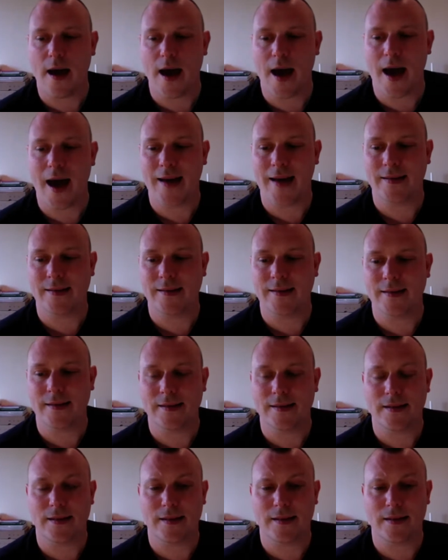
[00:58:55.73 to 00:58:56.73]

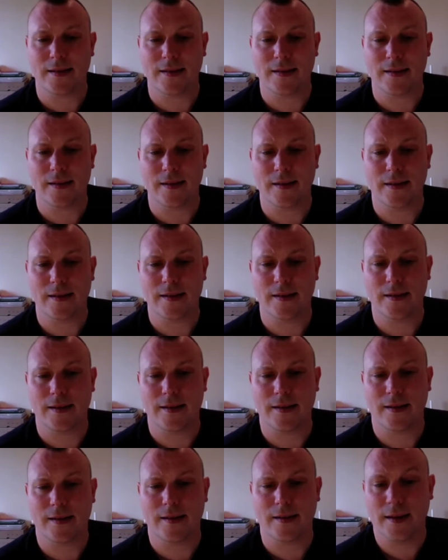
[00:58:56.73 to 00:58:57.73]
and
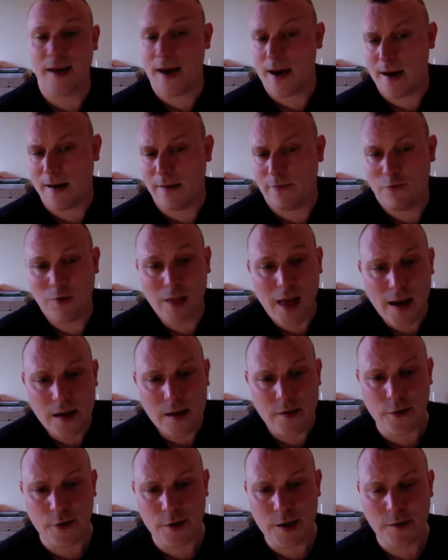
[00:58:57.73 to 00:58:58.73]
yeah, relax
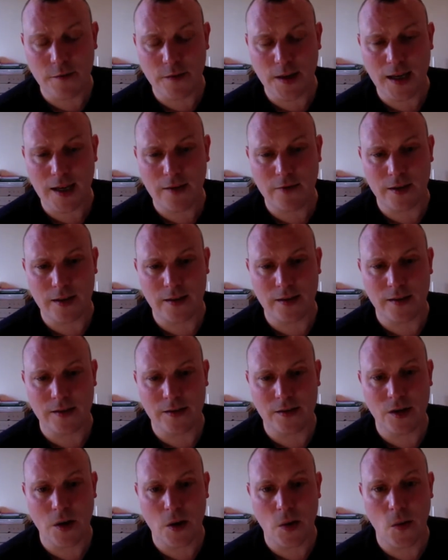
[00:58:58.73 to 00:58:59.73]
for the rest of the evening.
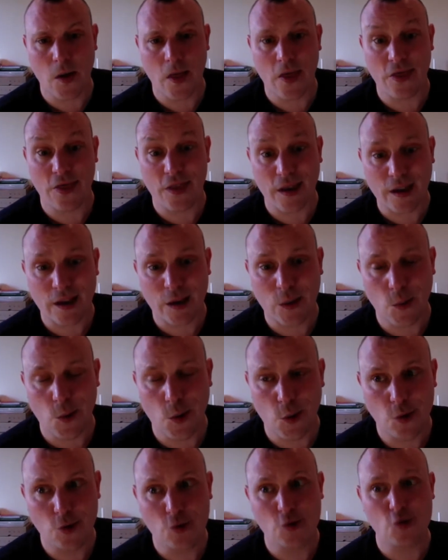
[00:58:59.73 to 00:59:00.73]
So thank you all